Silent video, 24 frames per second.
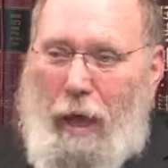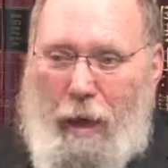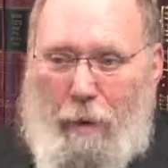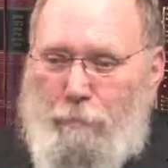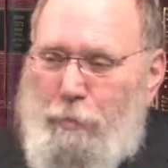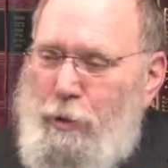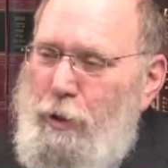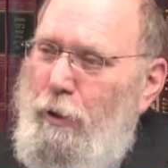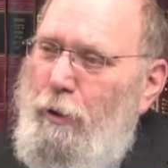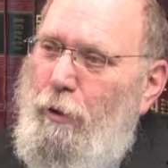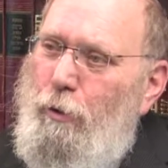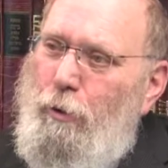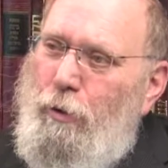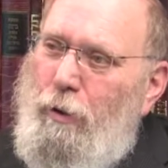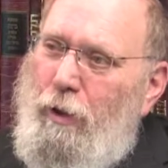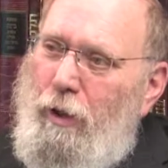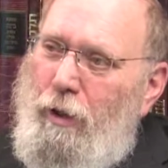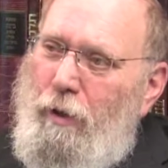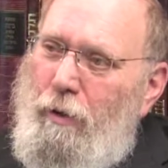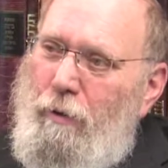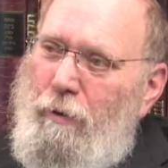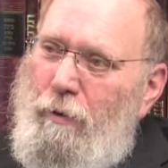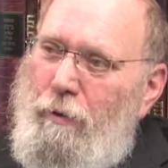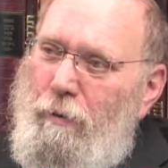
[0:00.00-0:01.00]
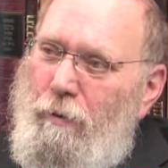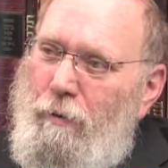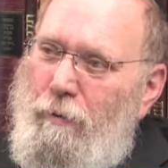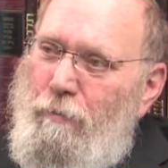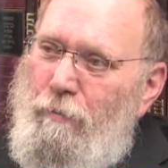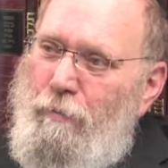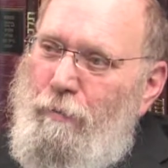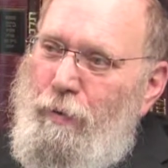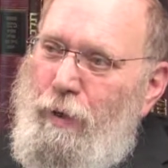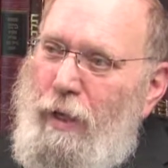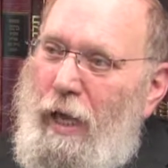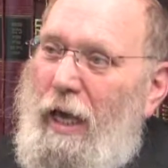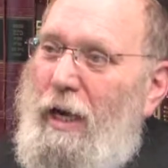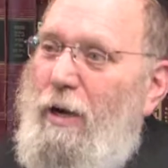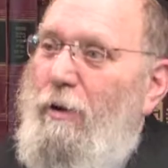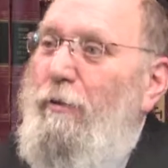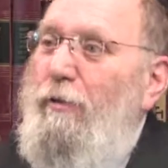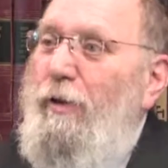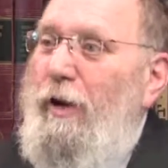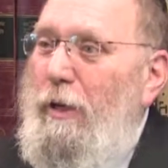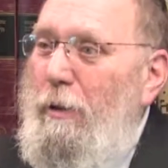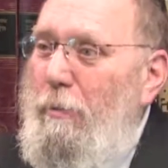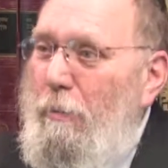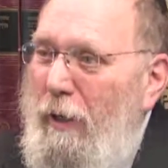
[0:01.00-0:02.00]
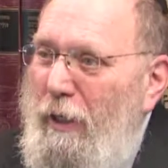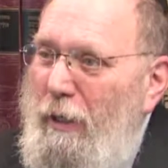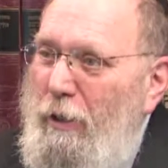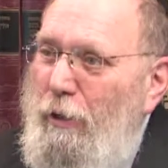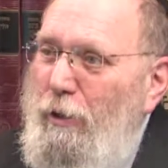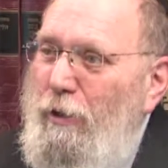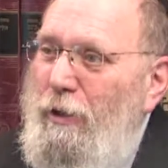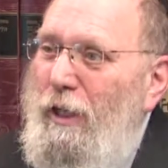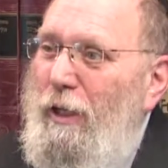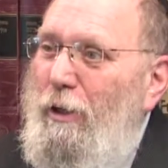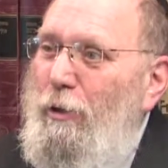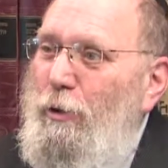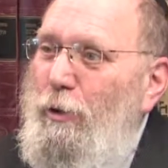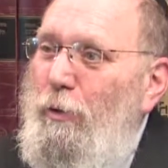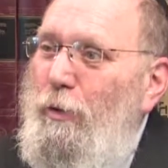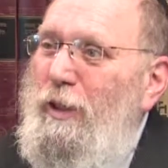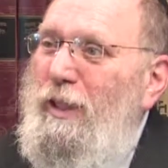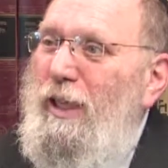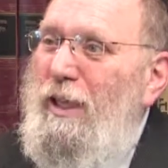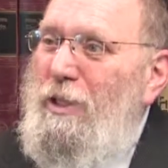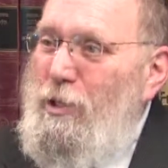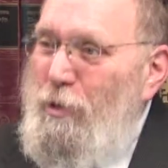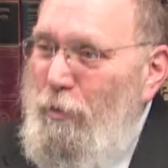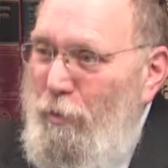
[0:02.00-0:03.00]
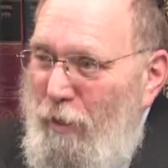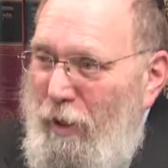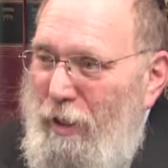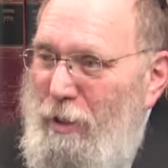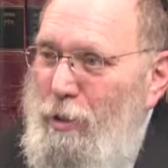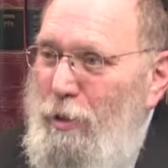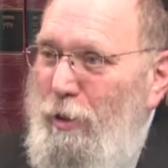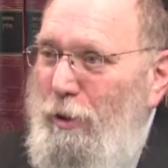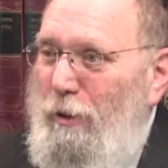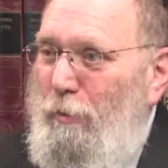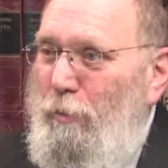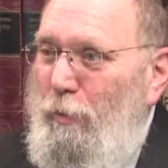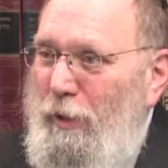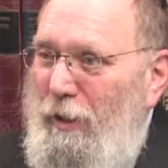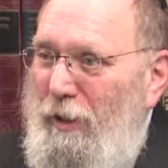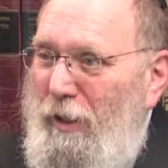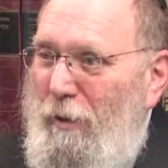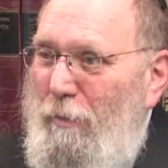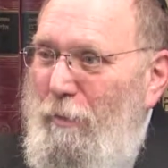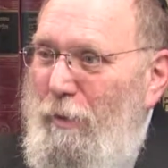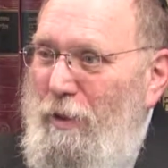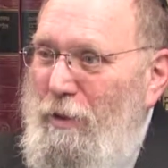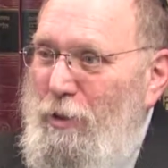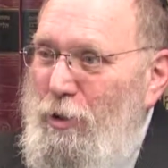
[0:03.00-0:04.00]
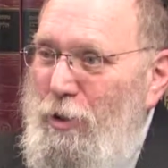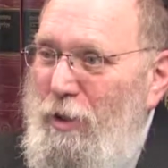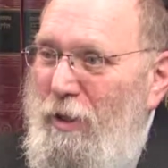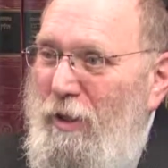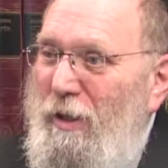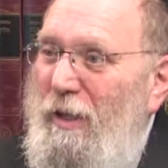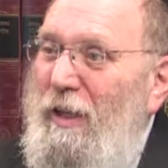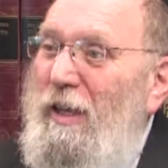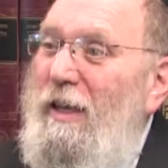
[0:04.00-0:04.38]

Absolutely. And if anybody will tell you he doesn't wrestle with demons,